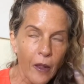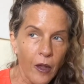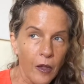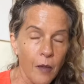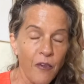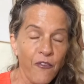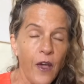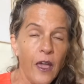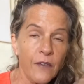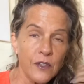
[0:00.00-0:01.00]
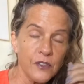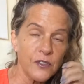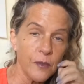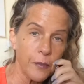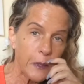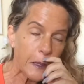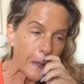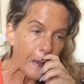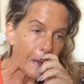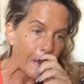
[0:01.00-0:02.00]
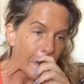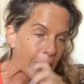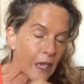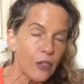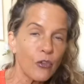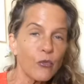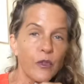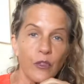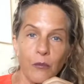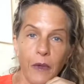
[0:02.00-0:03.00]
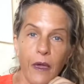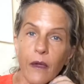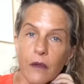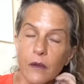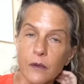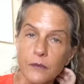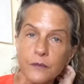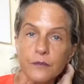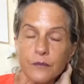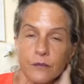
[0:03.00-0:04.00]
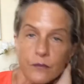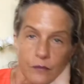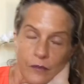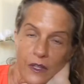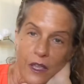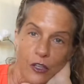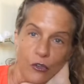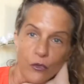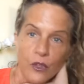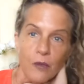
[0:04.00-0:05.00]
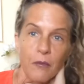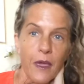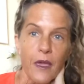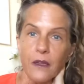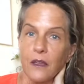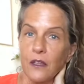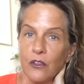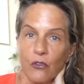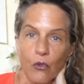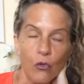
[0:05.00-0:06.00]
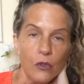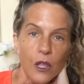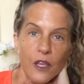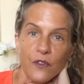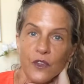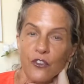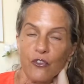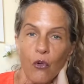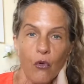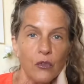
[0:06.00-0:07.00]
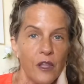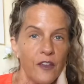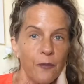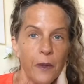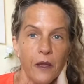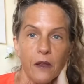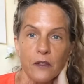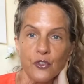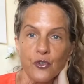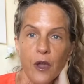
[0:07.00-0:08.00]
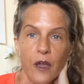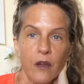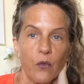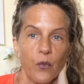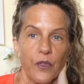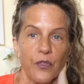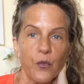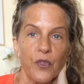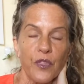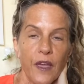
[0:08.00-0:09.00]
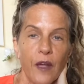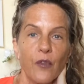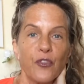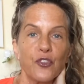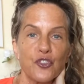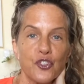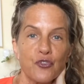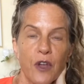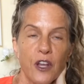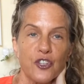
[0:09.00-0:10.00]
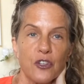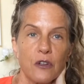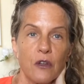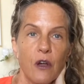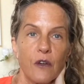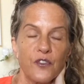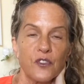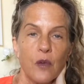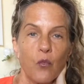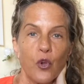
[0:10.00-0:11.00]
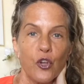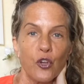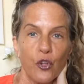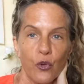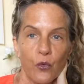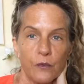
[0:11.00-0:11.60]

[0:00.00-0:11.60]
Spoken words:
Number 5 is simply get your rhythm back. Get your rhythm back in your own life. Get your own life back on track without the distraction of someone new.